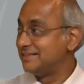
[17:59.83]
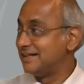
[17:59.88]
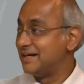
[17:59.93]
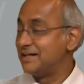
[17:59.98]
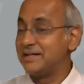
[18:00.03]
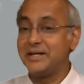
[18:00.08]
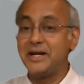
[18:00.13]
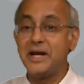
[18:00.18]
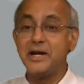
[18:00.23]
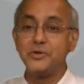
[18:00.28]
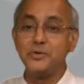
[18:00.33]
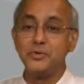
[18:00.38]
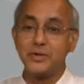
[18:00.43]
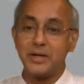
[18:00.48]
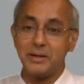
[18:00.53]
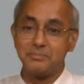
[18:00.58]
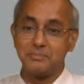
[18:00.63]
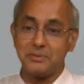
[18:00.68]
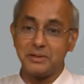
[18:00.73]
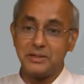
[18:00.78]
and create new
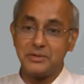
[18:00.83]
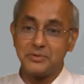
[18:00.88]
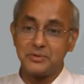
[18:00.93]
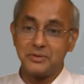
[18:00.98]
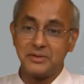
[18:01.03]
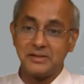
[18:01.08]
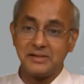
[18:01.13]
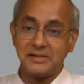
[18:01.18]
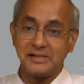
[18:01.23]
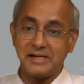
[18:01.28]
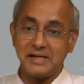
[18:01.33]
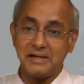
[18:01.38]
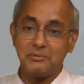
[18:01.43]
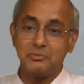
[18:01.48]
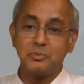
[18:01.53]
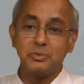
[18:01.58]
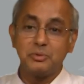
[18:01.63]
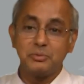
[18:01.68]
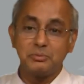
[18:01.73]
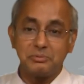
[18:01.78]
companies
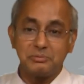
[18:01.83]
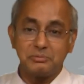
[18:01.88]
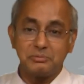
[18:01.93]
and